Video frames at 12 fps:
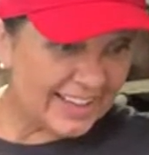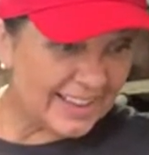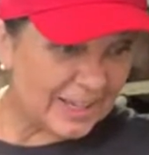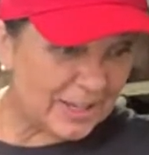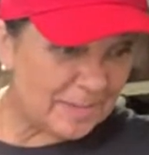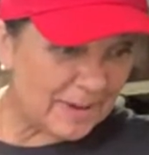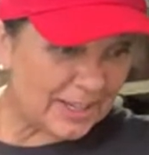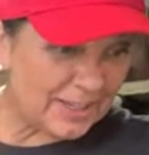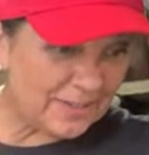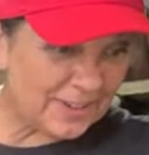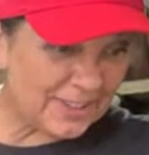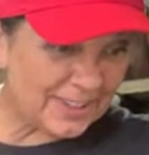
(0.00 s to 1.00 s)
Thank you, Becky,
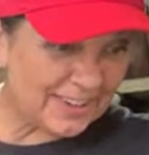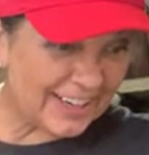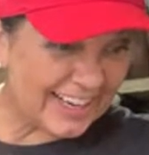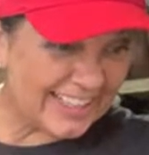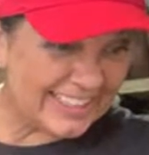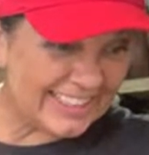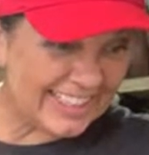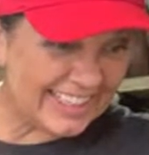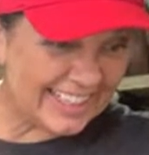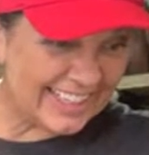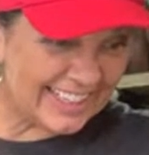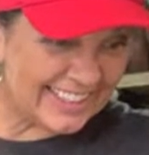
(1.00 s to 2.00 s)
for your great
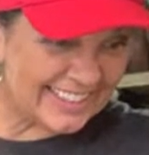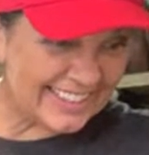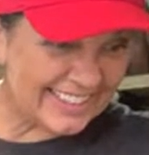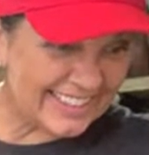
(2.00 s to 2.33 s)
ideas.